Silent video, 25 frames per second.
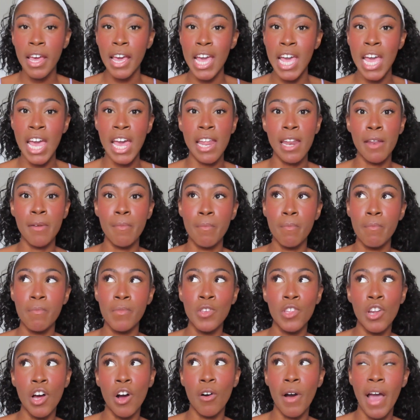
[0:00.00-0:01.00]
And,
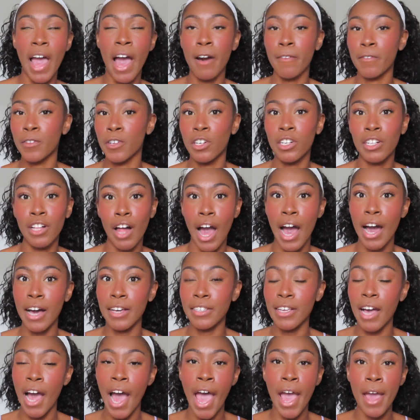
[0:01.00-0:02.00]
you know, after
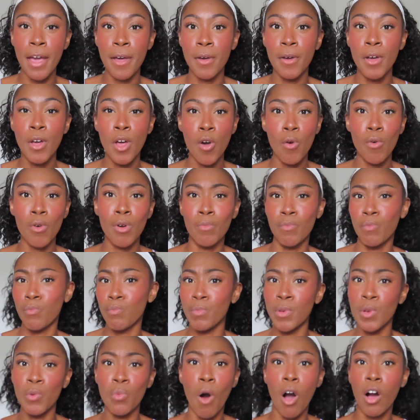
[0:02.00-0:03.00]
class, I would
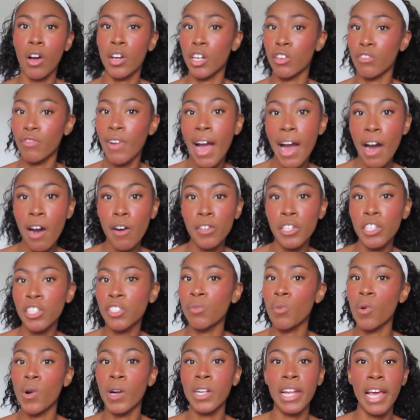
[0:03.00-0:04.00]
be walking around,
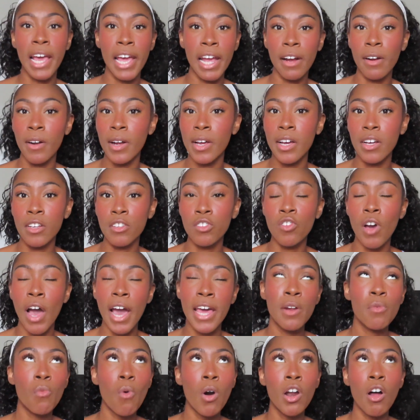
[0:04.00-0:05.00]
exploring the area. So I
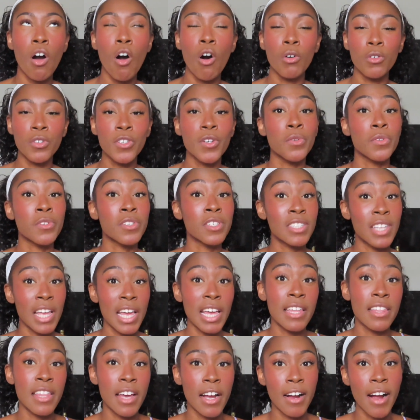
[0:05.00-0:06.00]
didn't want to also
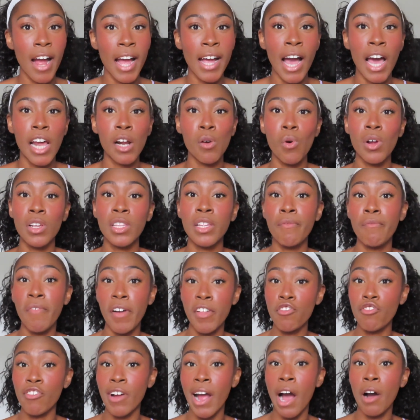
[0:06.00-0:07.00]
stay there. I kind of wanted to
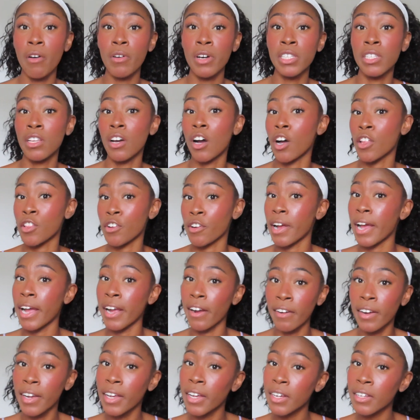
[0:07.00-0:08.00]
venture out into other
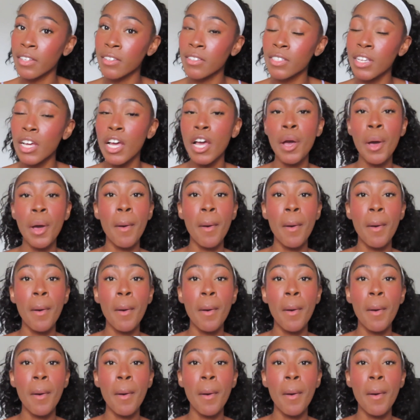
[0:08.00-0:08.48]
areas.